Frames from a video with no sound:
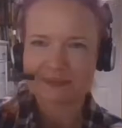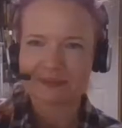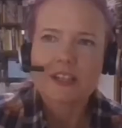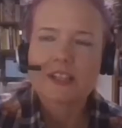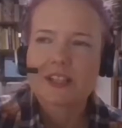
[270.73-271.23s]
So
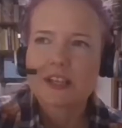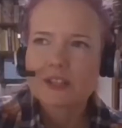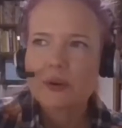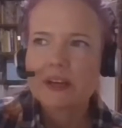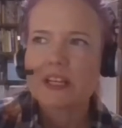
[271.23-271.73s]
I think it's,
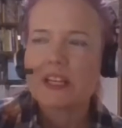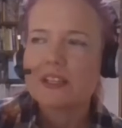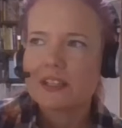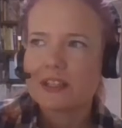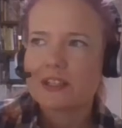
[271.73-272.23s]
it's quite
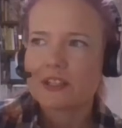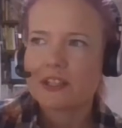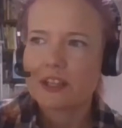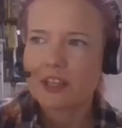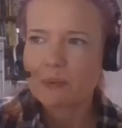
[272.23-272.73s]
easy to,
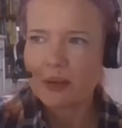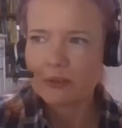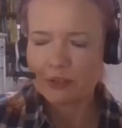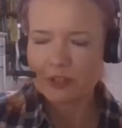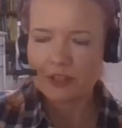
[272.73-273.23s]
to think
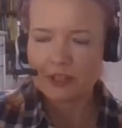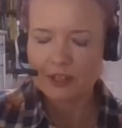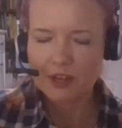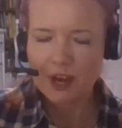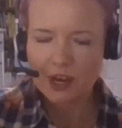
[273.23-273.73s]
about
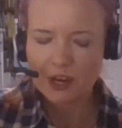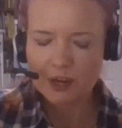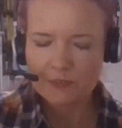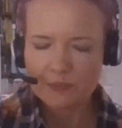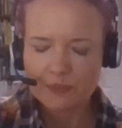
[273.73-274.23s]
the
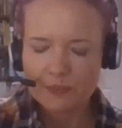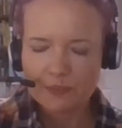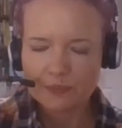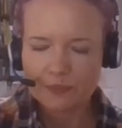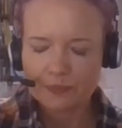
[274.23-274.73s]
um,
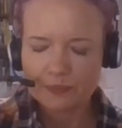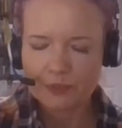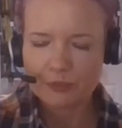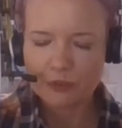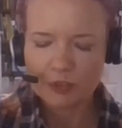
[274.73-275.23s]

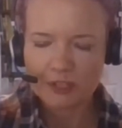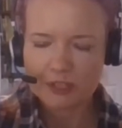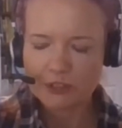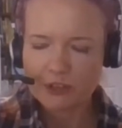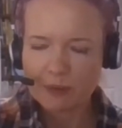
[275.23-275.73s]
to fall
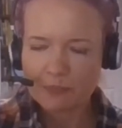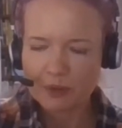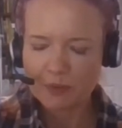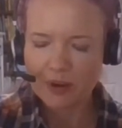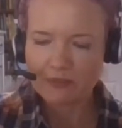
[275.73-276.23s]
into the trap
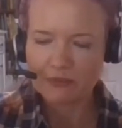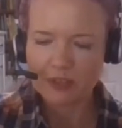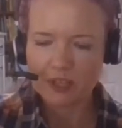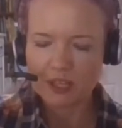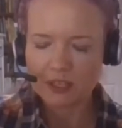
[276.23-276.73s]
in a way of
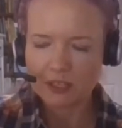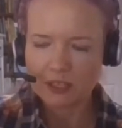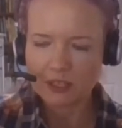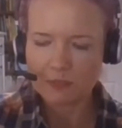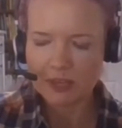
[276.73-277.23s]
thinking that
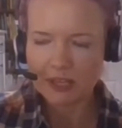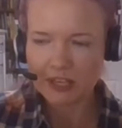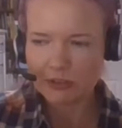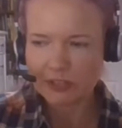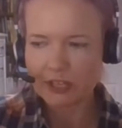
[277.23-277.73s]
to be a
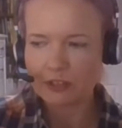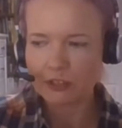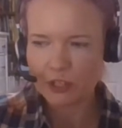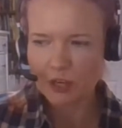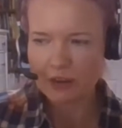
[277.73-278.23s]
leader in
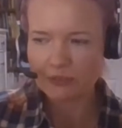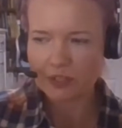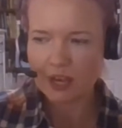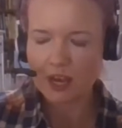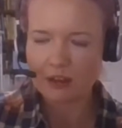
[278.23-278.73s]
technology, you have
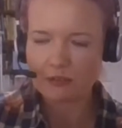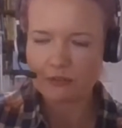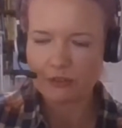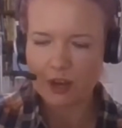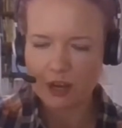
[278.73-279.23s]
to
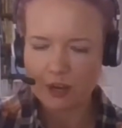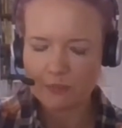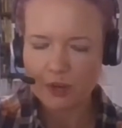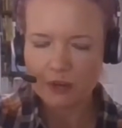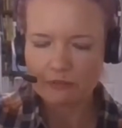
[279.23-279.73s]
have
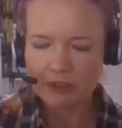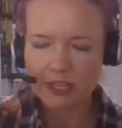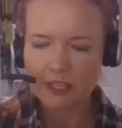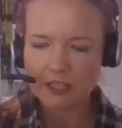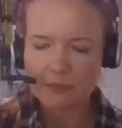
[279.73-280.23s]
um,
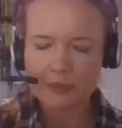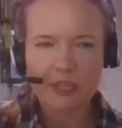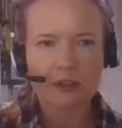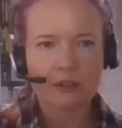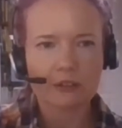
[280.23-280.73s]
really in depth
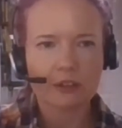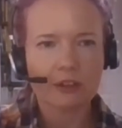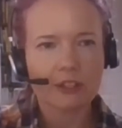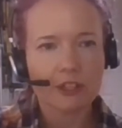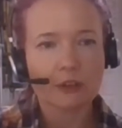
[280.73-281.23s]
technical
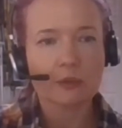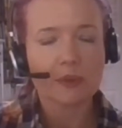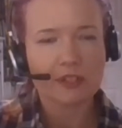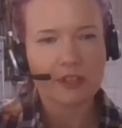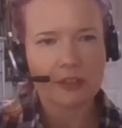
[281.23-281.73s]
knowledge and
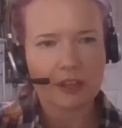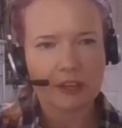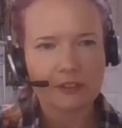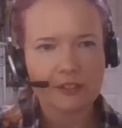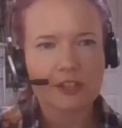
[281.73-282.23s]
almost nothing
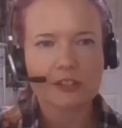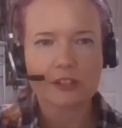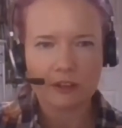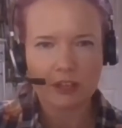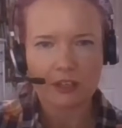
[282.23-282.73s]
else. That's
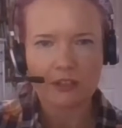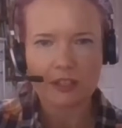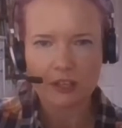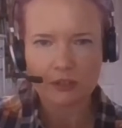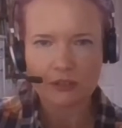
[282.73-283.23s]
only going
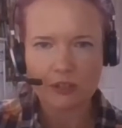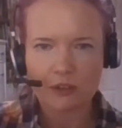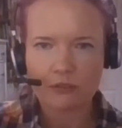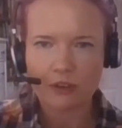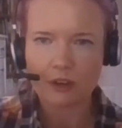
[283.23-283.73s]
to get you
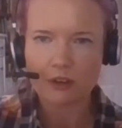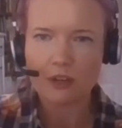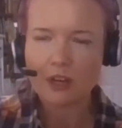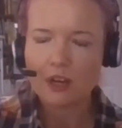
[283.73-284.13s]
so far.